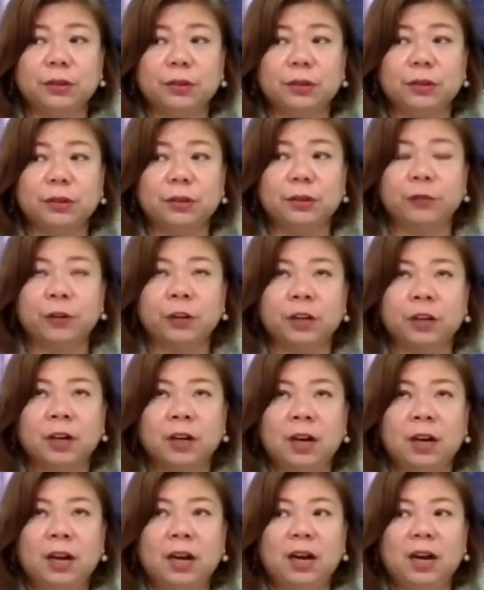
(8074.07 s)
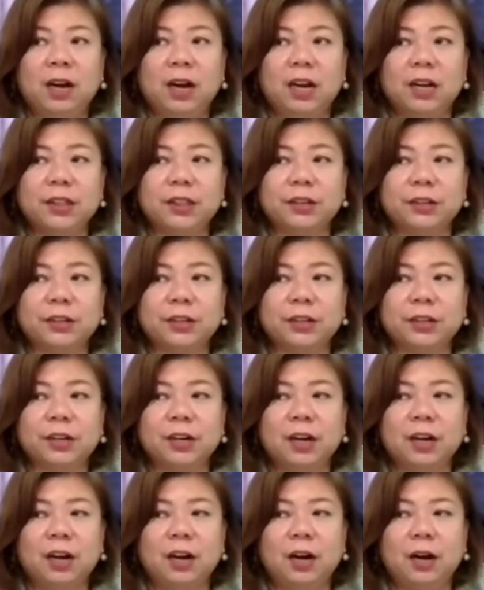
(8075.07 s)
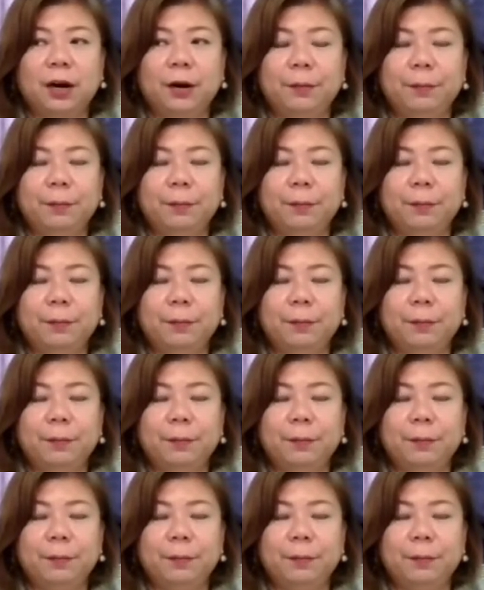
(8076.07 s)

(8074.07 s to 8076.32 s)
Your Honor, for other